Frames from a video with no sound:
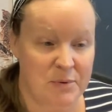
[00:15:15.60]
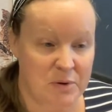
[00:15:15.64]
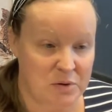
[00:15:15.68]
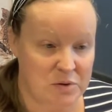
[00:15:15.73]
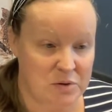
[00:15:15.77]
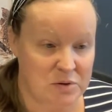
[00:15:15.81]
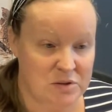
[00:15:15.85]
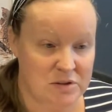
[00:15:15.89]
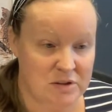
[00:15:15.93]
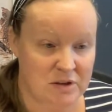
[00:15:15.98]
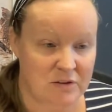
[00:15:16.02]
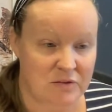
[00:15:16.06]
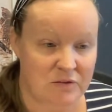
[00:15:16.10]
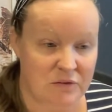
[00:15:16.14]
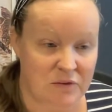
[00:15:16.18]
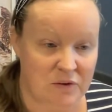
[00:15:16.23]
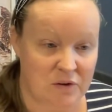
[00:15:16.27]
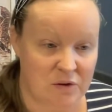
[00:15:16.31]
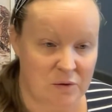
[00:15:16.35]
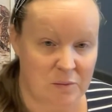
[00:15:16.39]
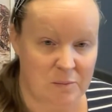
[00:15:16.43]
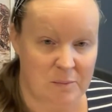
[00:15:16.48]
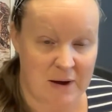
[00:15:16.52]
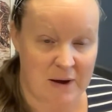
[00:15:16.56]
booster
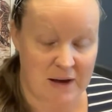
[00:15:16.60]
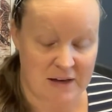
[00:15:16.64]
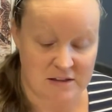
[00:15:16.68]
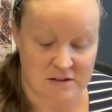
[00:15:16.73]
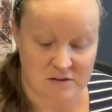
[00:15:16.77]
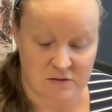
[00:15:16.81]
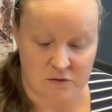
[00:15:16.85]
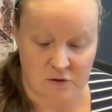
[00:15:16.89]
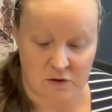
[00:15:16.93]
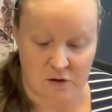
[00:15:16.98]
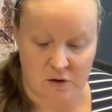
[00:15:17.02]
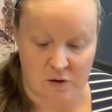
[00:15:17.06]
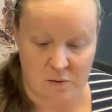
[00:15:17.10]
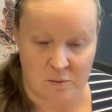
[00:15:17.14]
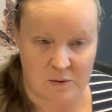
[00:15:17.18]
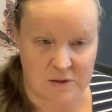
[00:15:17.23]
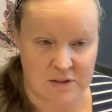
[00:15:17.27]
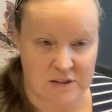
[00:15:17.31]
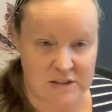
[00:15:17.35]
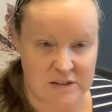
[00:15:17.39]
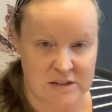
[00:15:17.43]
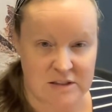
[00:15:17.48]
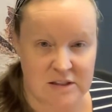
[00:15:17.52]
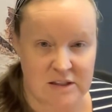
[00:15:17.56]
for your pet's food,
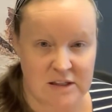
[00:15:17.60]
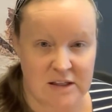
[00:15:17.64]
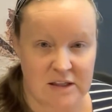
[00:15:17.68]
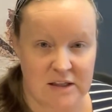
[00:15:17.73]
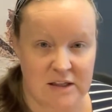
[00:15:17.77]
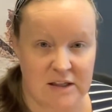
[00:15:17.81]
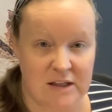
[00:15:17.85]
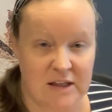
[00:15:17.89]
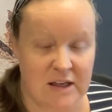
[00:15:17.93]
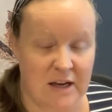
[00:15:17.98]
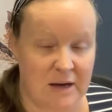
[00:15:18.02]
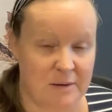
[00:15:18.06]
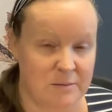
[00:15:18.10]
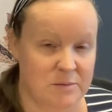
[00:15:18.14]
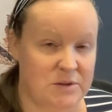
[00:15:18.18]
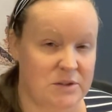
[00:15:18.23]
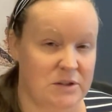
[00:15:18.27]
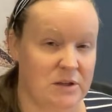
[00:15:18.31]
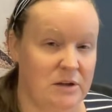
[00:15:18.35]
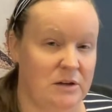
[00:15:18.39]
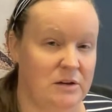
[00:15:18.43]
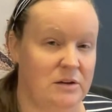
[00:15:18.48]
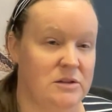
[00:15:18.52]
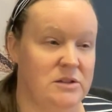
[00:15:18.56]
which is the
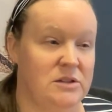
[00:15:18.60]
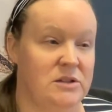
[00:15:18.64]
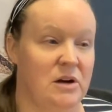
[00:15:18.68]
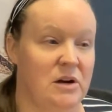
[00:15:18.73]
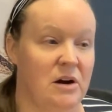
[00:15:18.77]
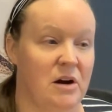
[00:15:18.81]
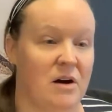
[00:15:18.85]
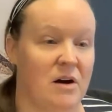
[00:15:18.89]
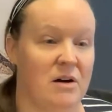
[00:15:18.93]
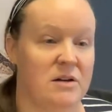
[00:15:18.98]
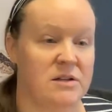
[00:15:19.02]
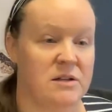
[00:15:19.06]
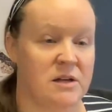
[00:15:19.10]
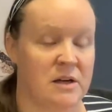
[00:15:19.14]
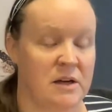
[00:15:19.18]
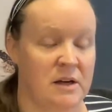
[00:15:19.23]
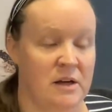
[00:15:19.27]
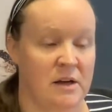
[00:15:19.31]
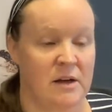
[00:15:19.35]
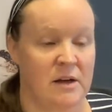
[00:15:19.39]
Neptune's Yard